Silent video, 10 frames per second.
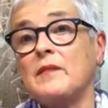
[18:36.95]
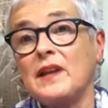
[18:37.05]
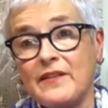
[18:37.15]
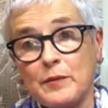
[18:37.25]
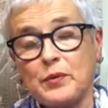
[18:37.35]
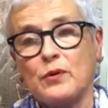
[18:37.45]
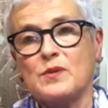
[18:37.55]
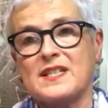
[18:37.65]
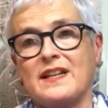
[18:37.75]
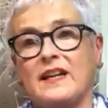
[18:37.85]
Liverpool
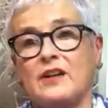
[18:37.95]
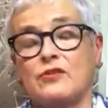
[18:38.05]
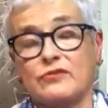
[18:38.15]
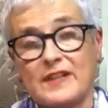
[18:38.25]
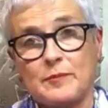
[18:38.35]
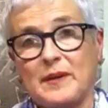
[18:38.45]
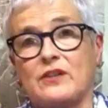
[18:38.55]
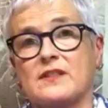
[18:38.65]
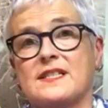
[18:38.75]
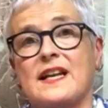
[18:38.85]
was an incredibly
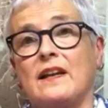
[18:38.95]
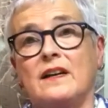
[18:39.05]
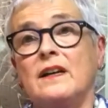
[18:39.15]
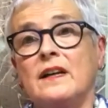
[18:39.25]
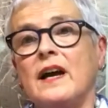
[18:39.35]
good seller.